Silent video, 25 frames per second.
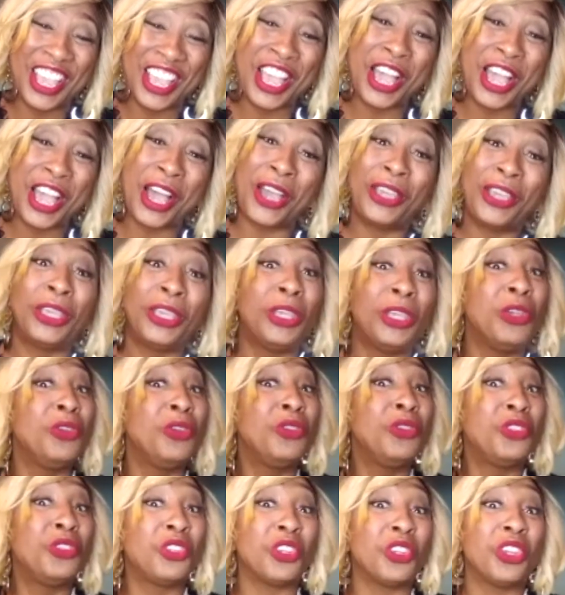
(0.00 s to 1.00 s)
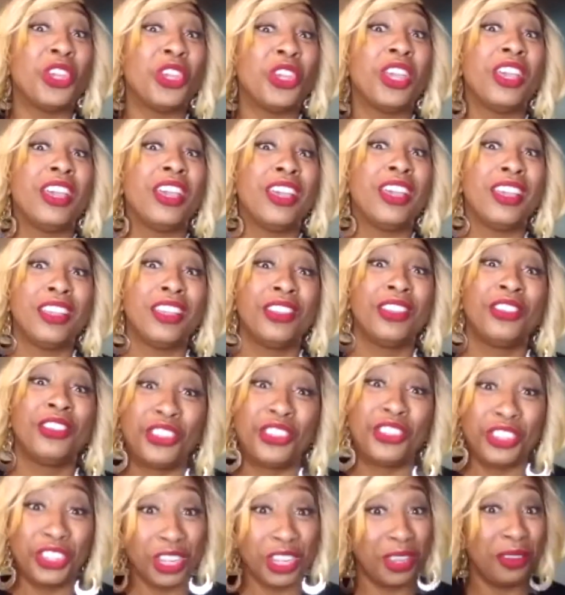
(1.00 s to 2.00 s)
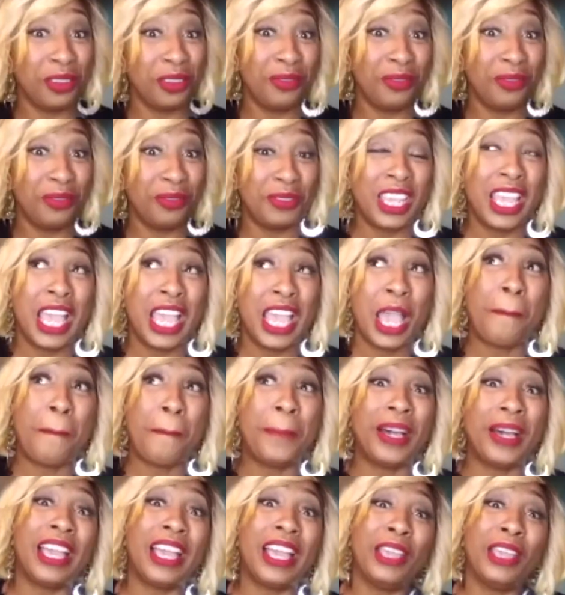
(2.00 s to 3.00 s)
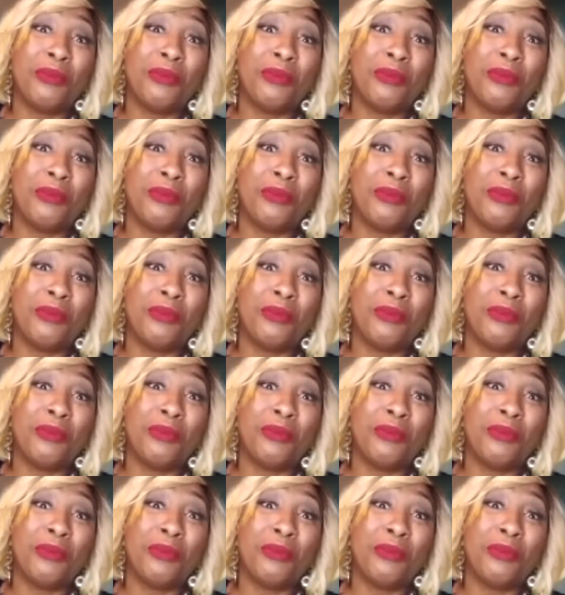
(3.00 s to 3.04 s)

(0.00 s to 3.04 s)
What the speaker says: a huge shift, but it